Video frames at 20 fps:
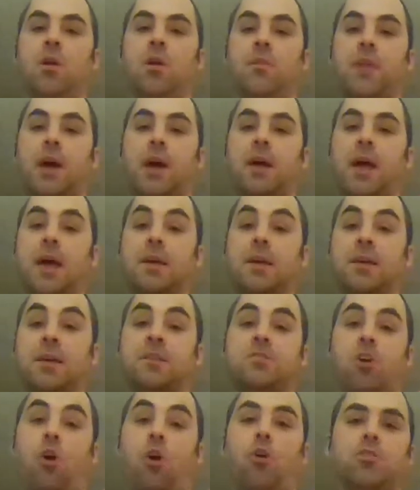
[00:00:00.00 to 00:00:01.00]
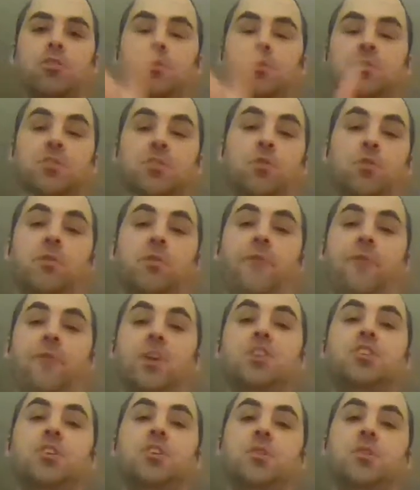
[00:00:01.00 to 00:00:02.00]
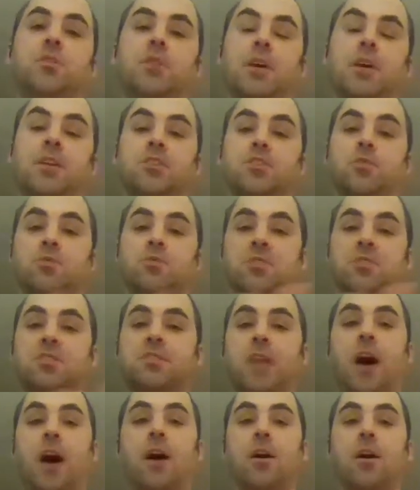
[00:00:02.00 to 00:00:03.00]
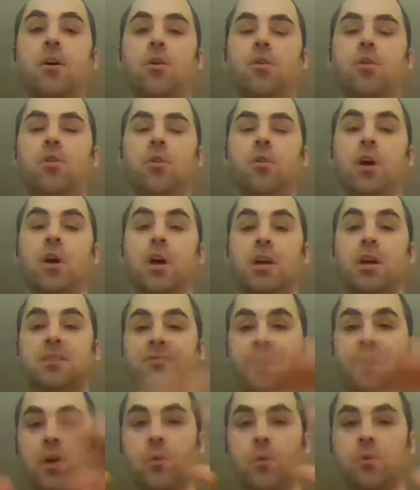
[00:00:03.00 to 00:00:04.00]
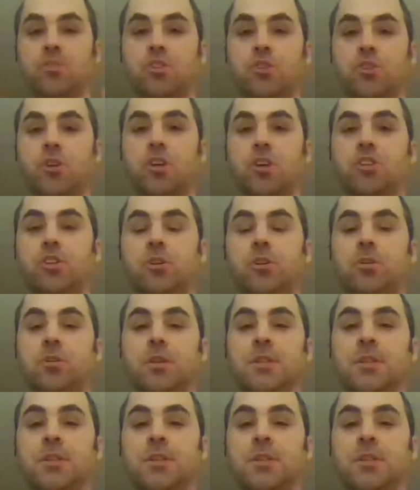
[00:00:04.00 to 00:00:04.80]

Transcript: that is also its own division and its own style. It's very well structured.